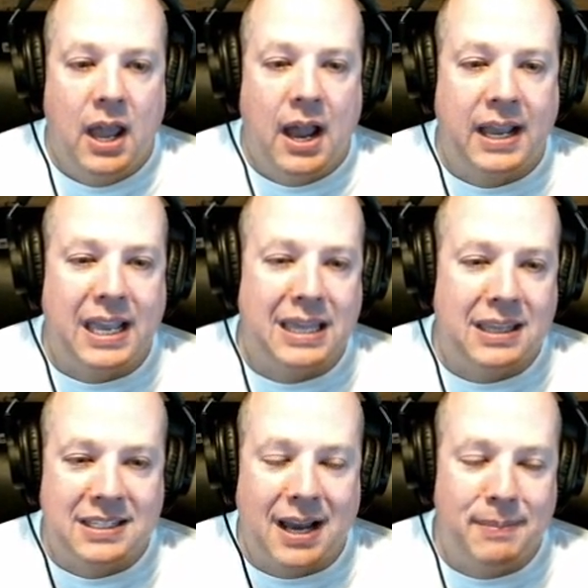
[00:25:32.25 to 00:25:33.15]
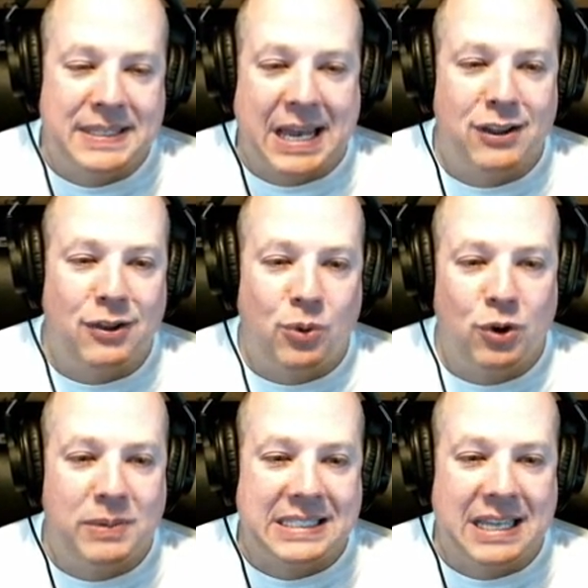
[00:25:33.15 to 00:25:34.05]
Again, the tub is out in the
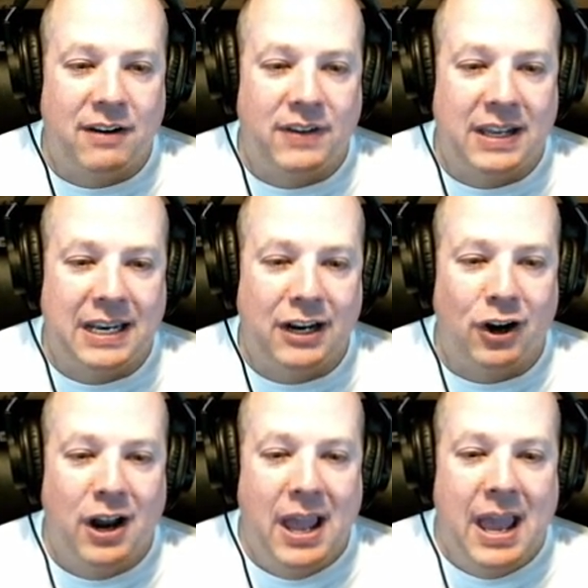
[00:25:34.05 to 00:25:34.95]
room instead of in here,